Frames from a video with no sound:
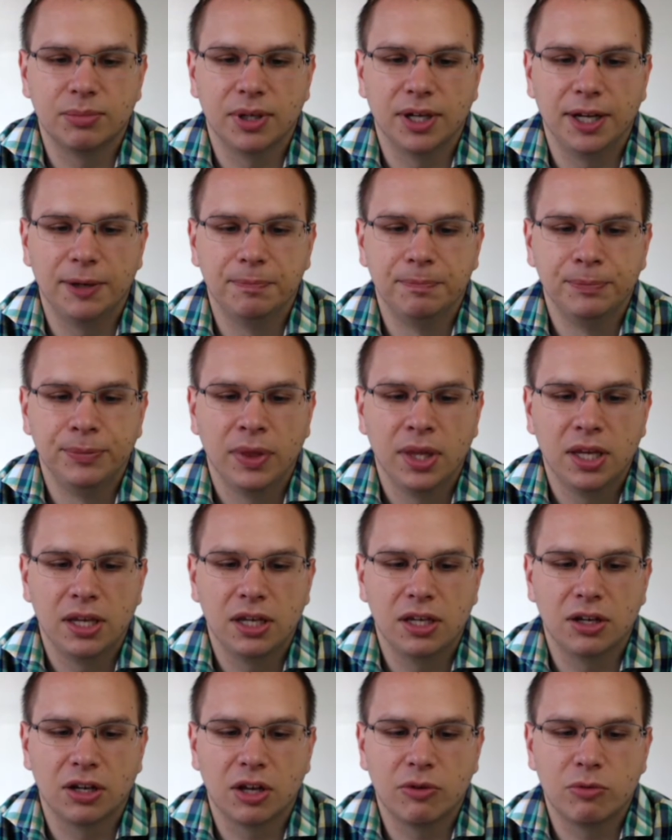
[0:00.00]
but
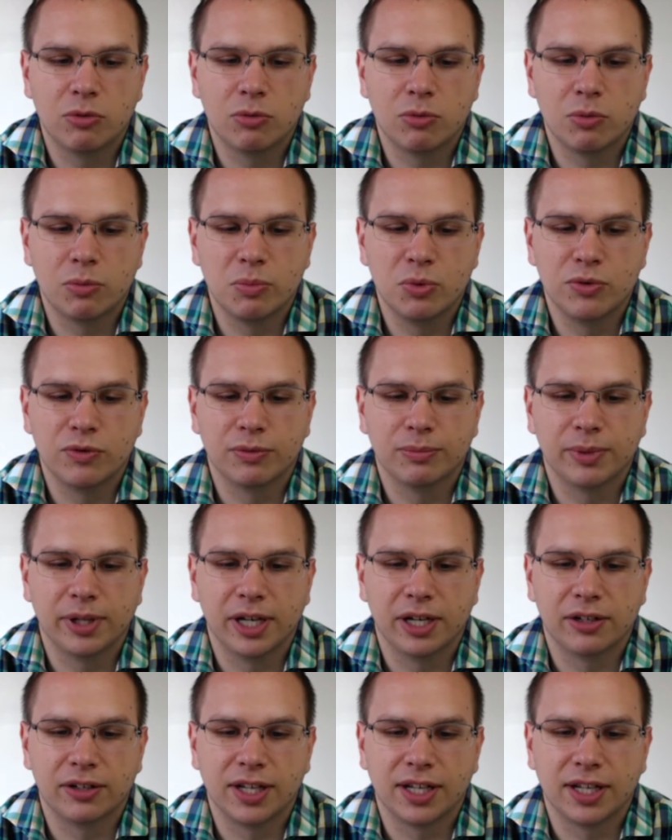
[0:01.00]
can we remove them later?